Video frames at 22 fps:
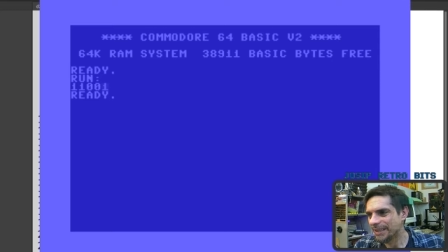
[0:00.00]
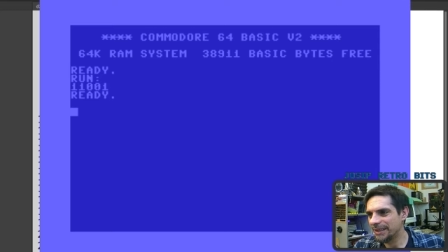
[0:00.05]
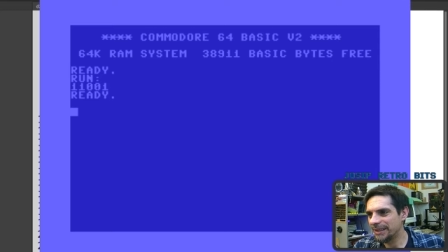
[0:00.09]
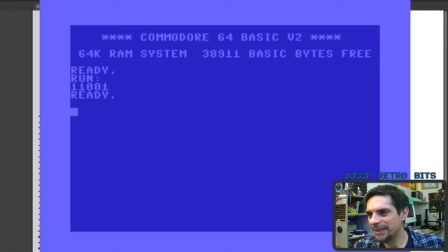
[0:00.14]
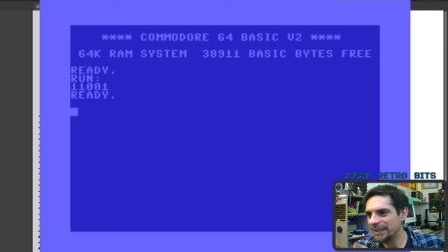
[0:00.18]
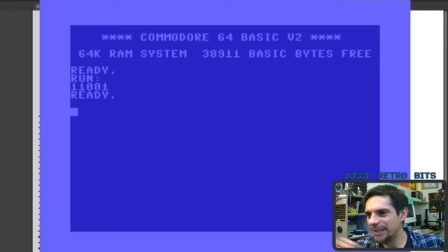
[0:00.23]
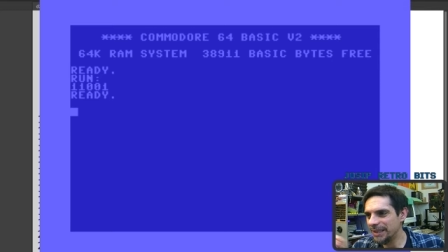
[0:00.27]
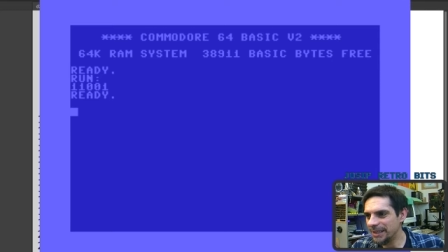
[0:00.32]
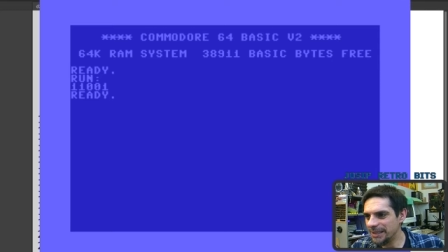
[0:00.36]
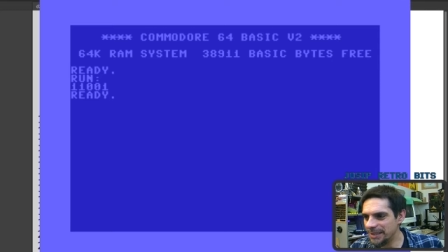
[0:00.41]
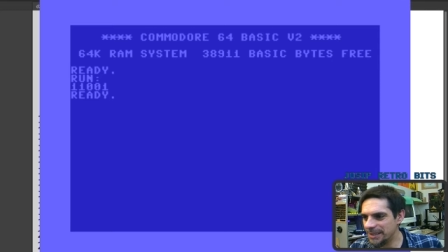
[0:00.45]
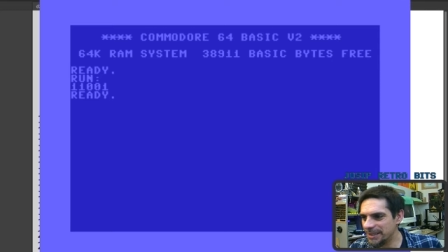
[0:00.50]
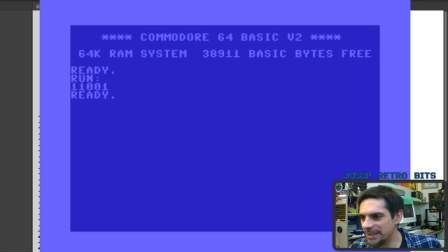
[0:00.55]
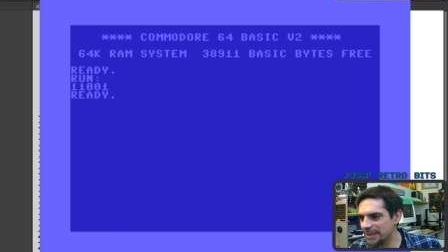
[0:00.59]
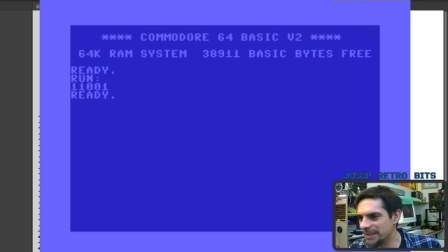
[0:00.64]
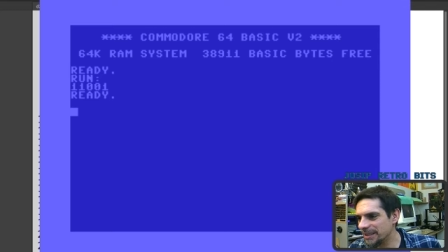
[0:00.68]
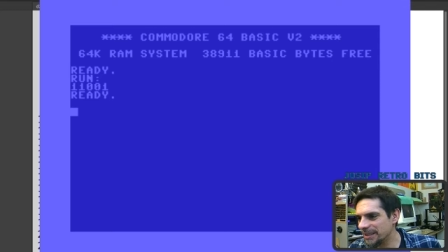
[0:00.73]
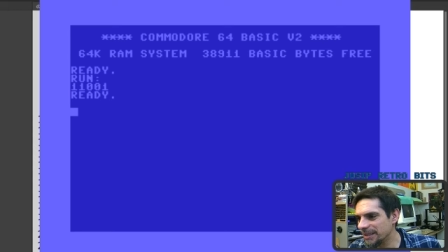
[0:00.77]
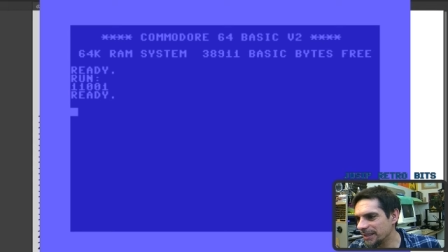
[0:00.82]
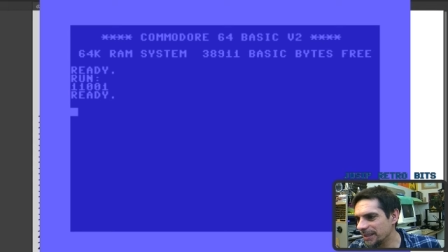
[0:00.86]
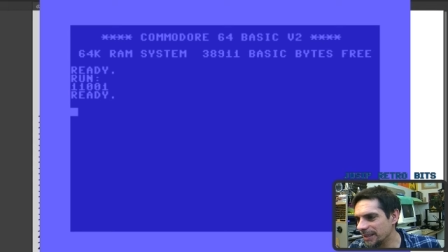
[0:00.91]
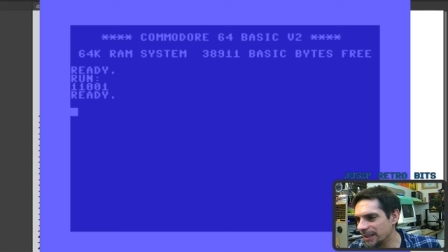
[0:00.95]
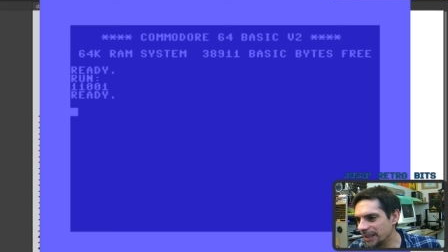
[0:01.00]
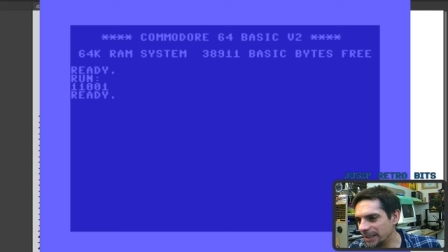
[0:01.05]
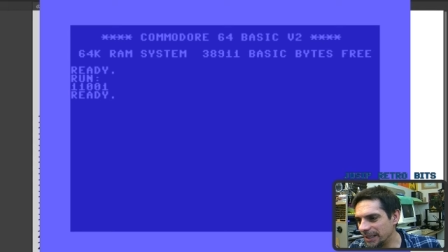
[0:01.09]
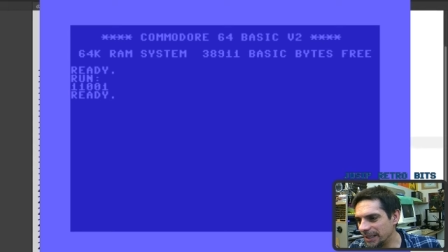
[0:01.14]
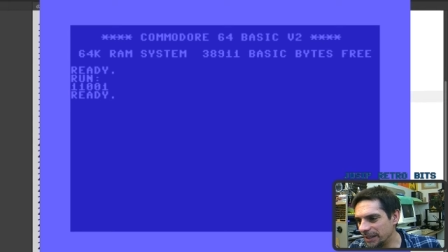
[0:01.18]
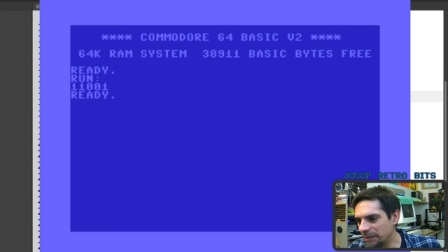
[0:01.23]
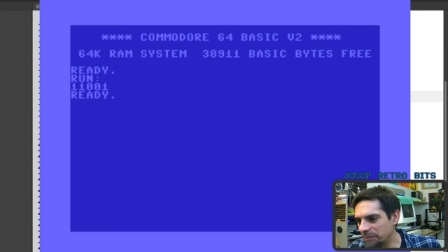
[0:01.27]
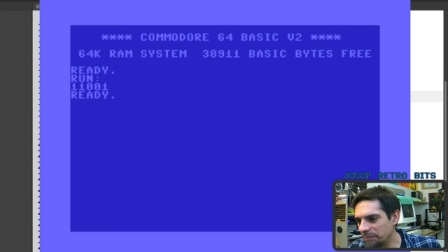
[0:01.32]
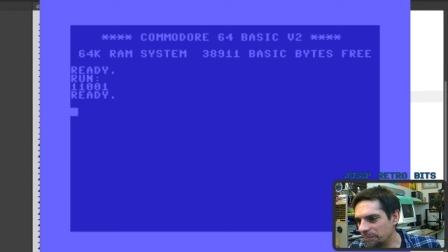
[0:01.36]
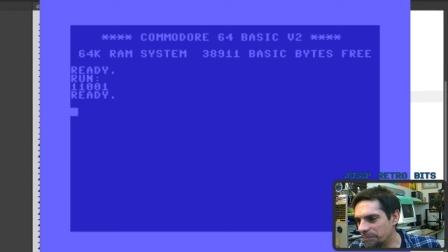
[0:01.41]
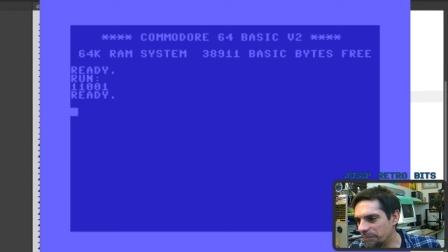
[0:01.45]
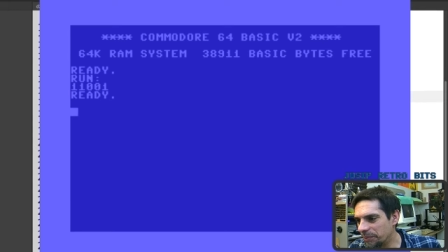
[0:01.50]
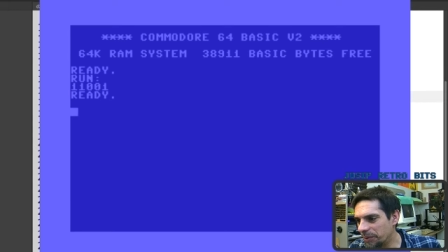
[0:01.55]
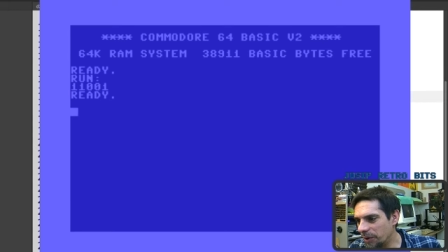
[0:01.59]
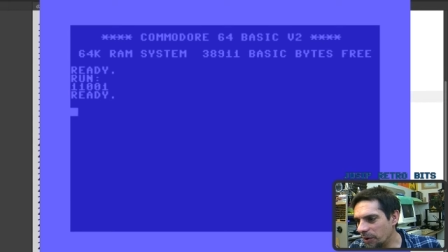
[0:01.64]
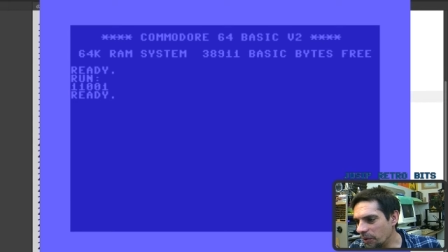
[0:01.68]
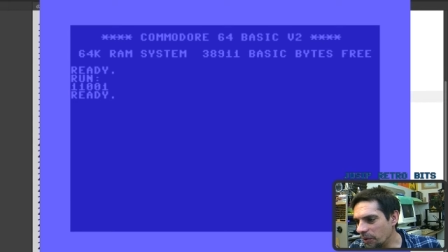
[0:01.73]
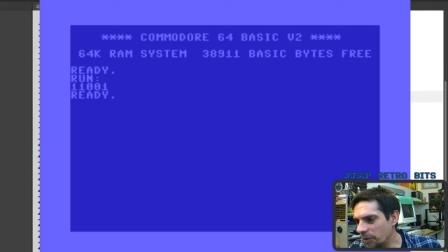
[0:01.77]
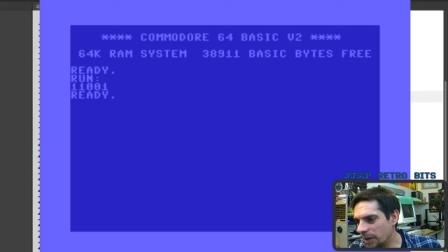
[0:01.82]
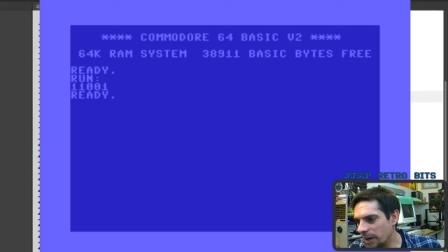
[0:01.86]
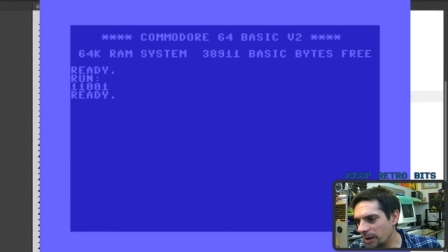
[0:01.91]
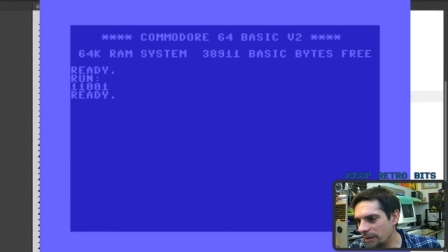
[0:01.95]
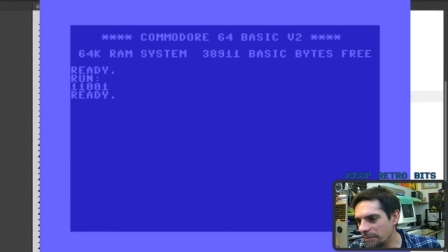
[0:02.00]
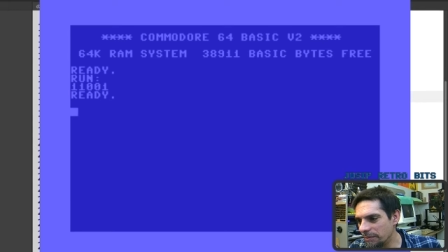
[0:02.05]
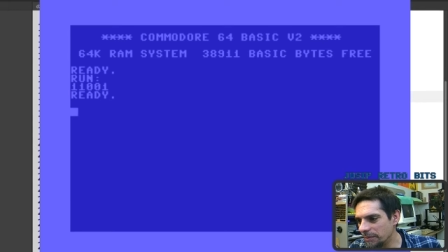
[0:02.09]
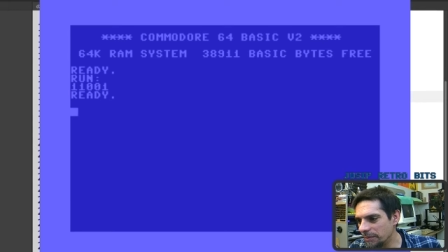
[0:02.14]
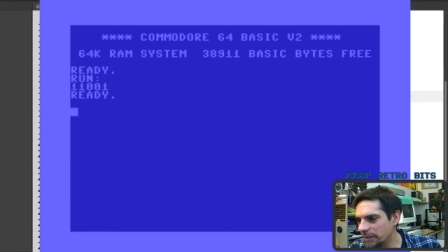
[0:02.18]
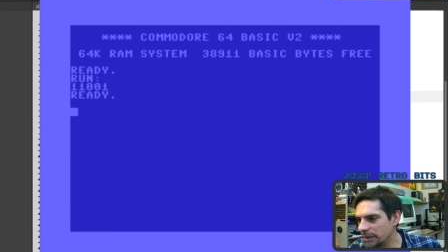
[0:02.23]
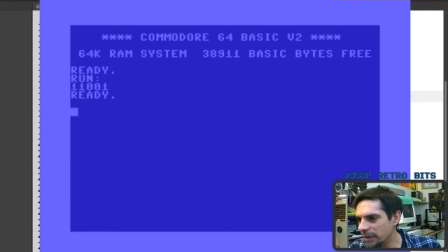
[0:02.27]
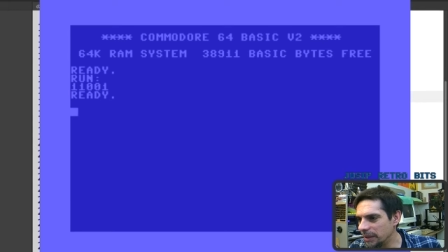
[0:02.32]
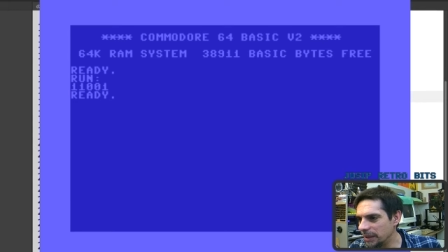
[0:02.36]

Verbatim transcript: This little program,